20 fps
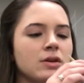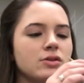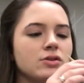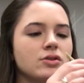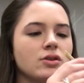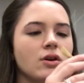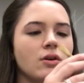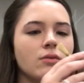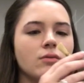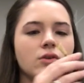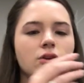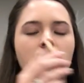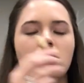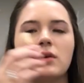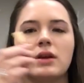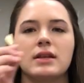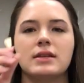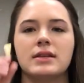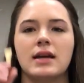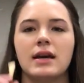So you
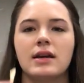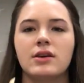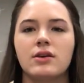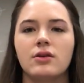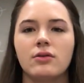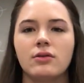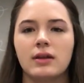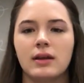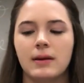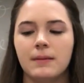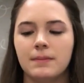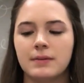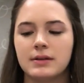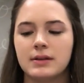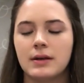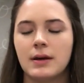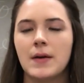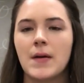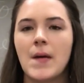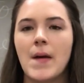want to take your
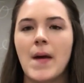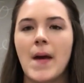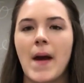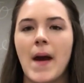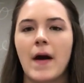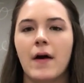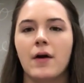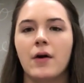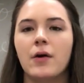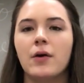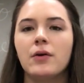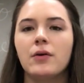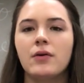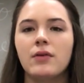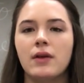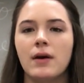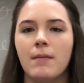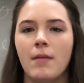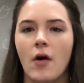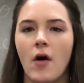lips and
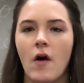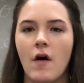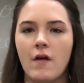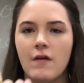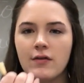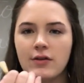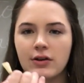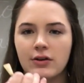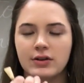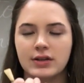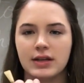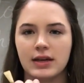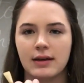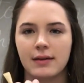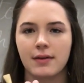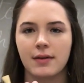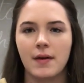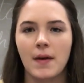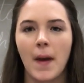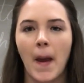curl them over your
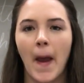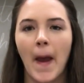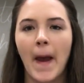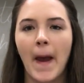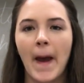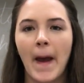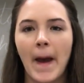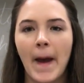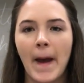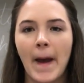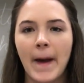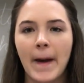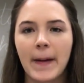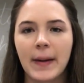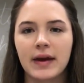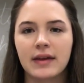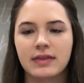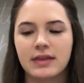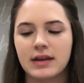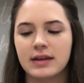teeth
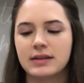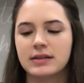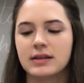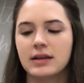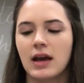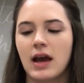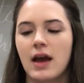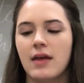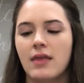like this.